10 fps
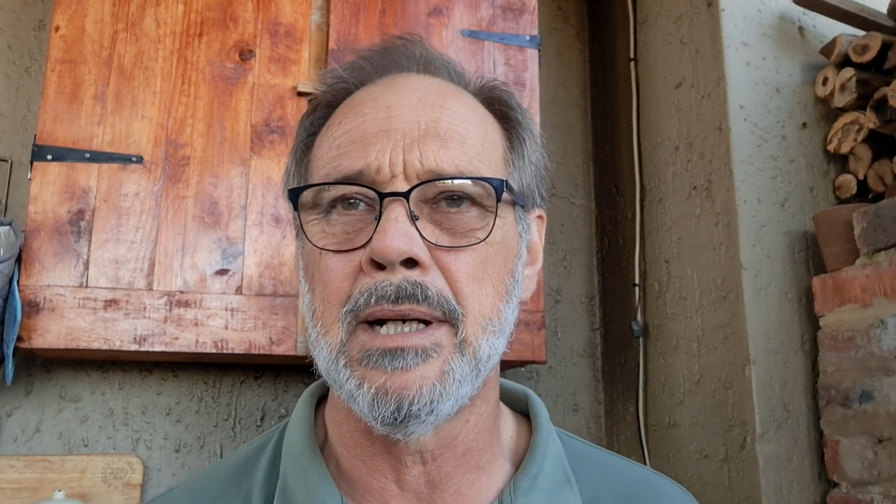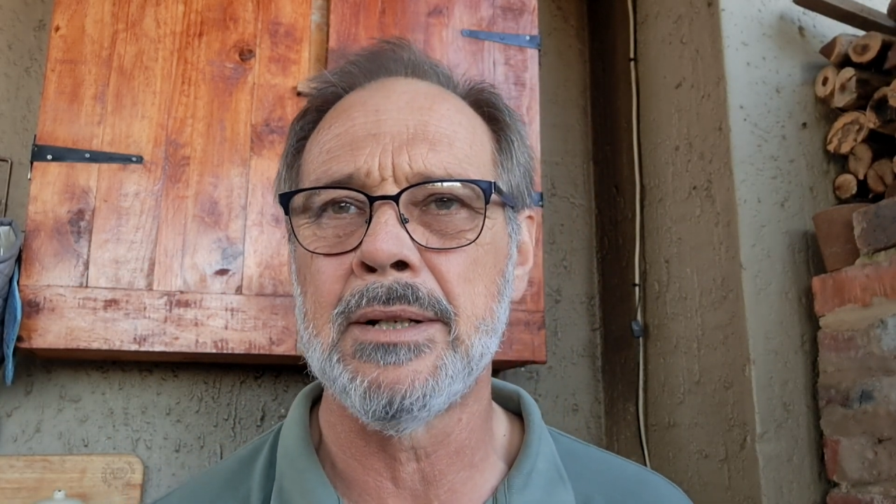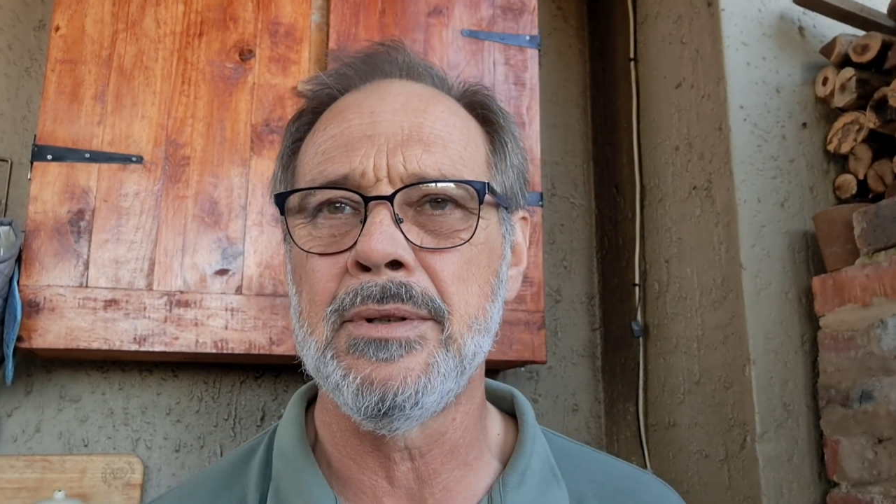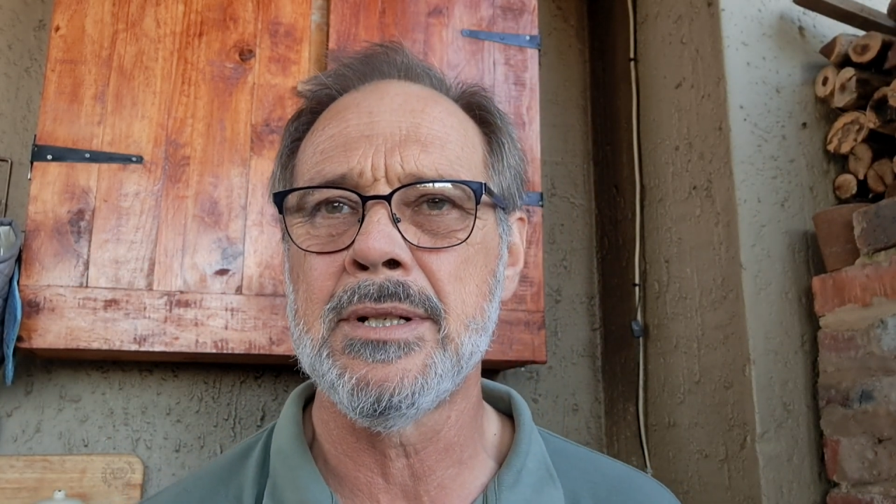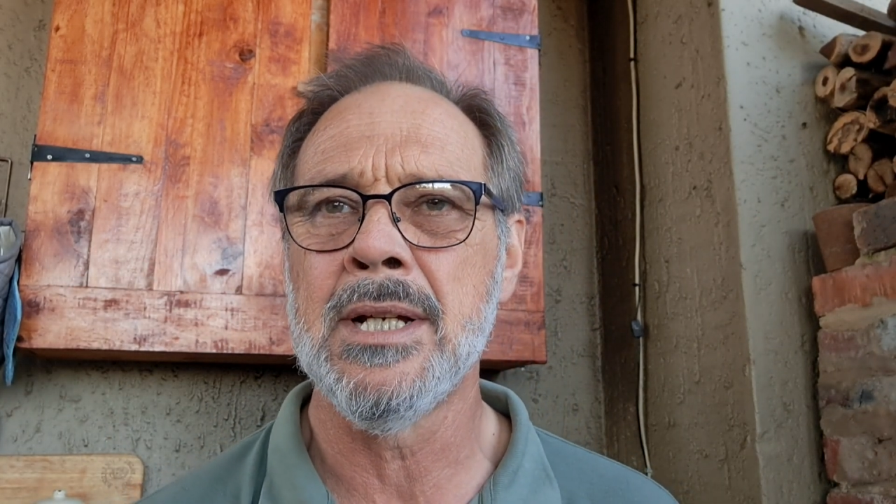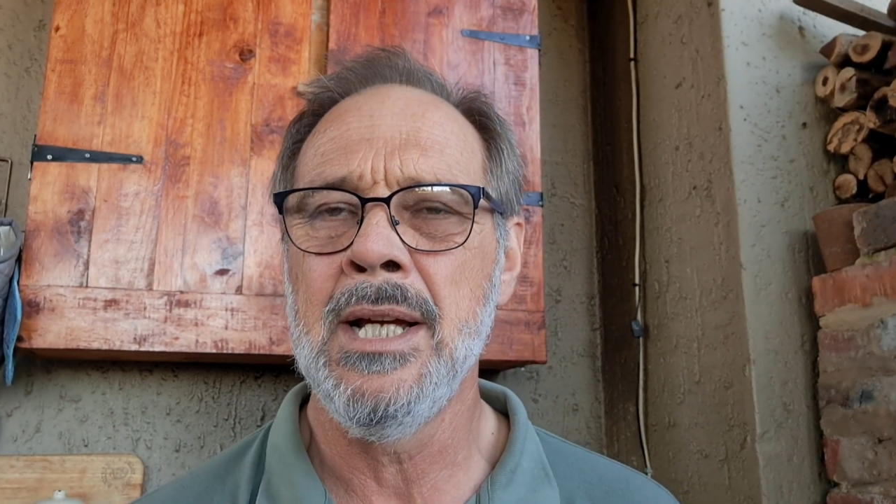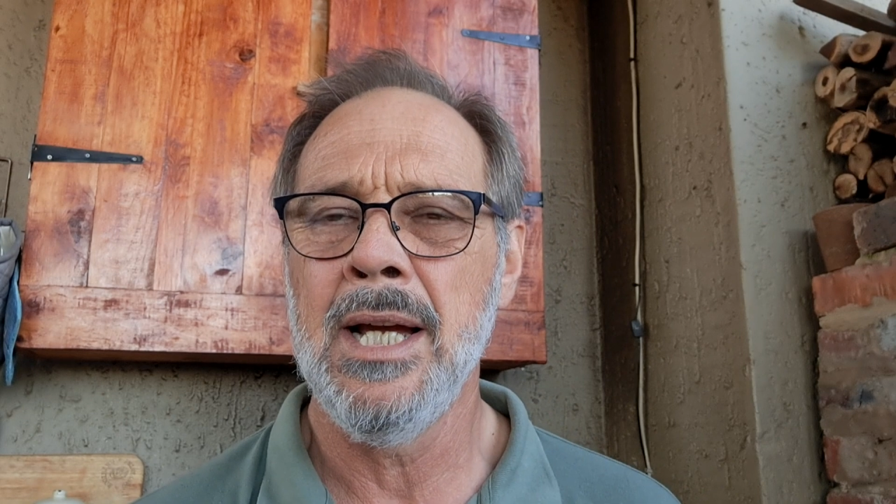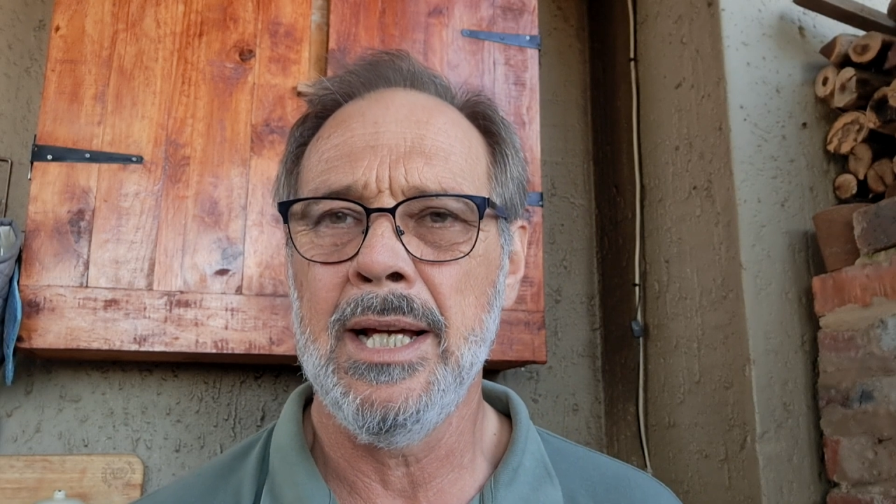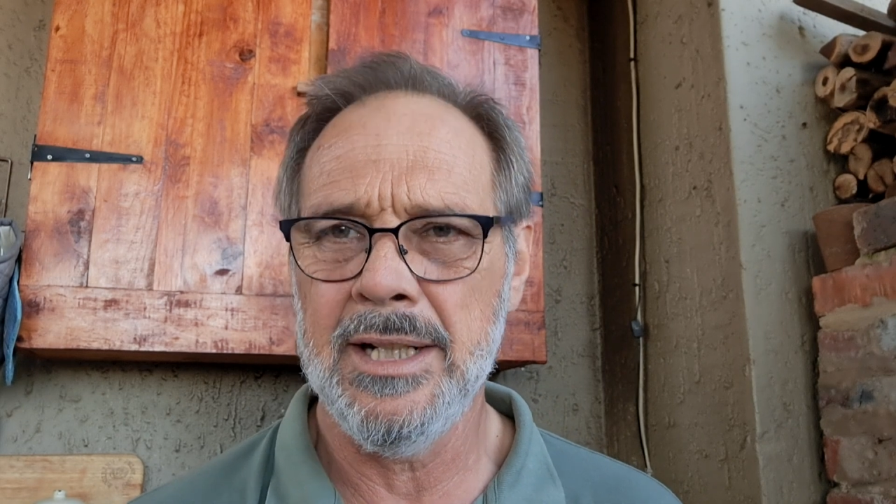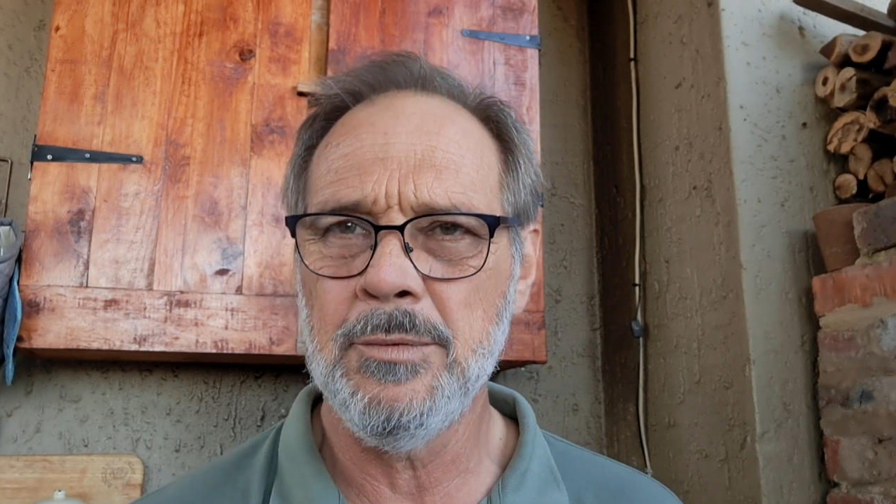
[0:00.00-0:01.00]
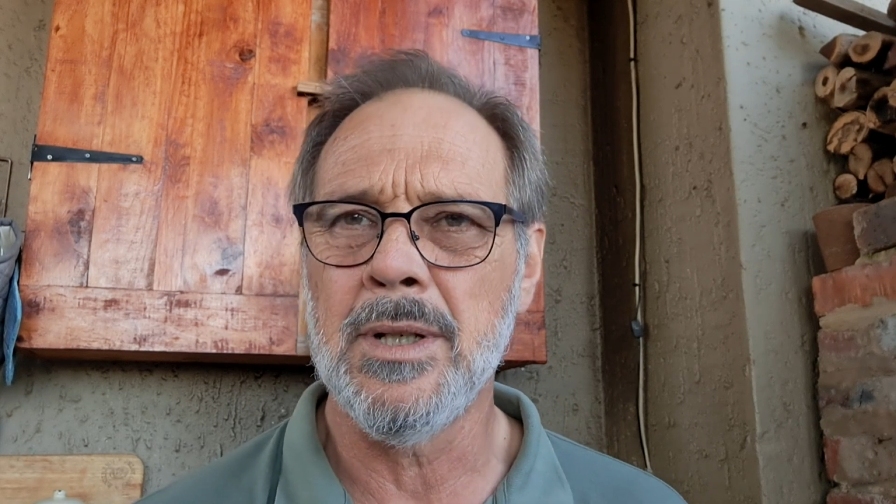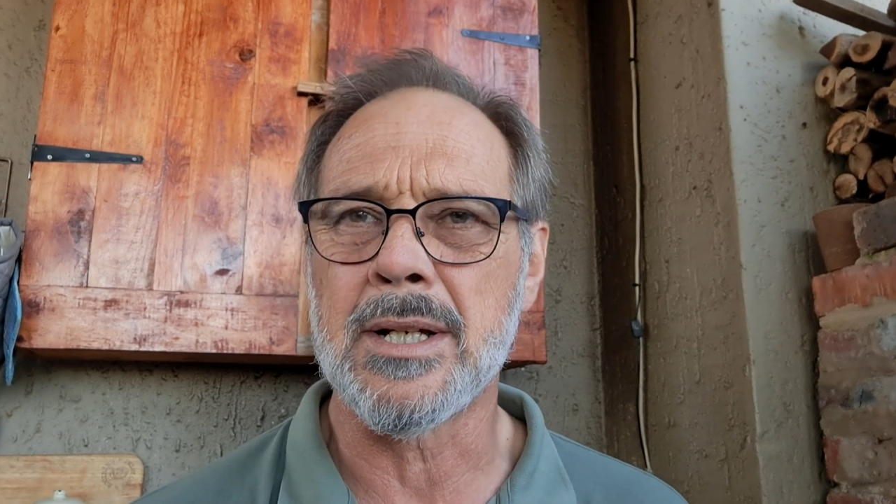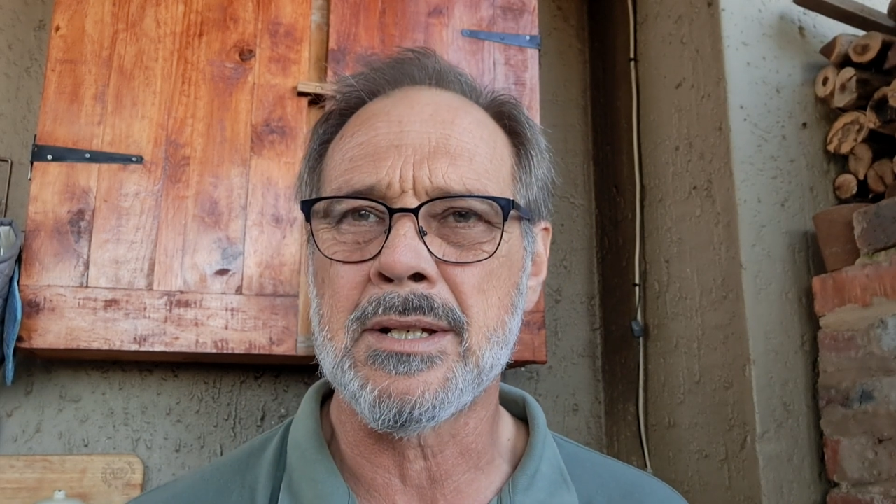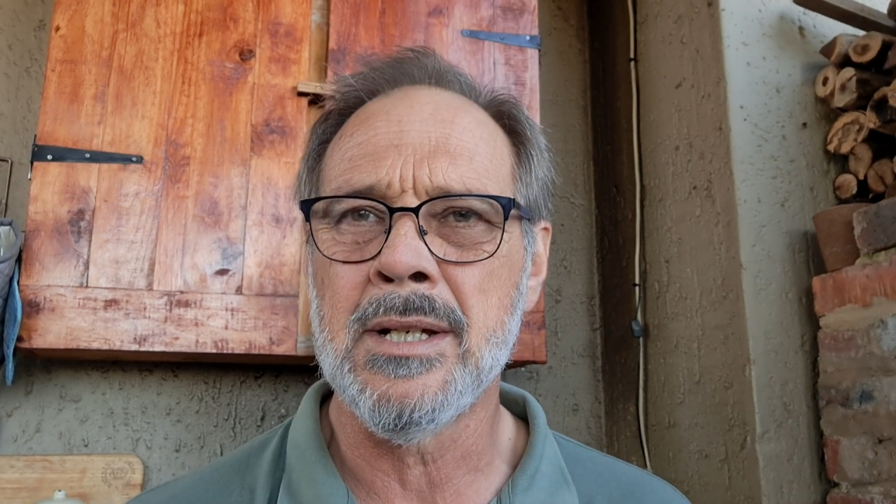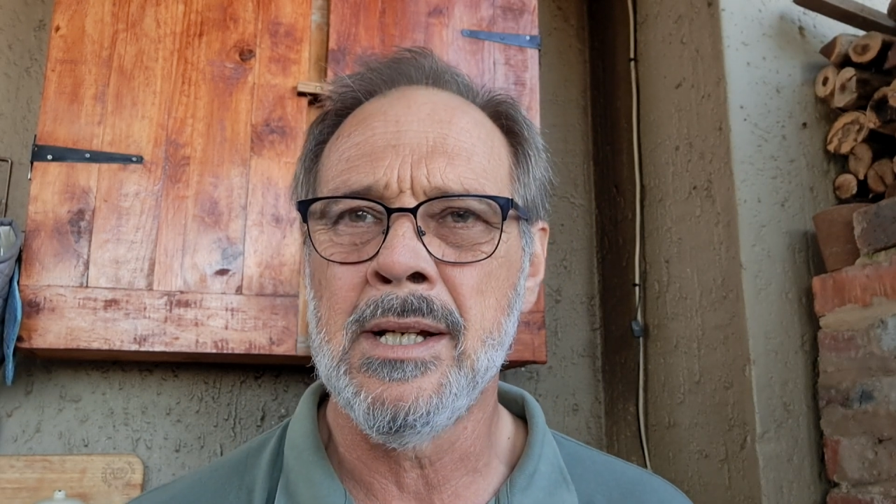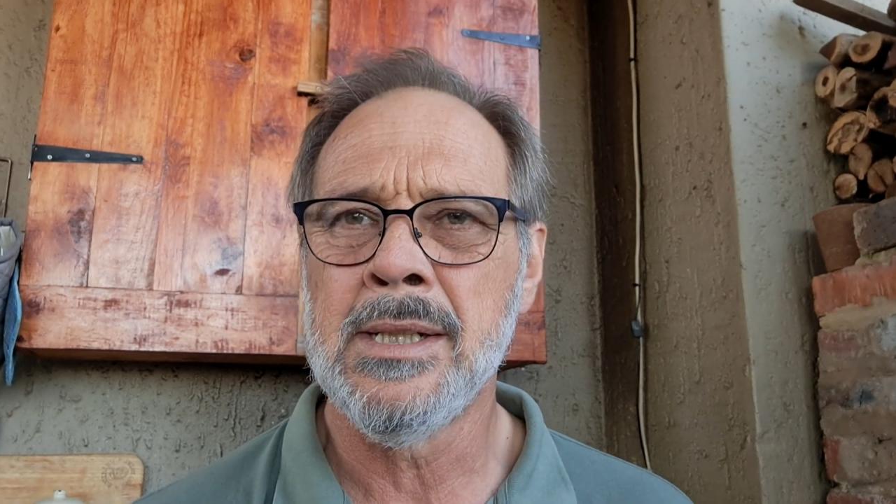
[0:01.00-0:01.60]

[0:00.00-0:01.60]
batteries, and it works.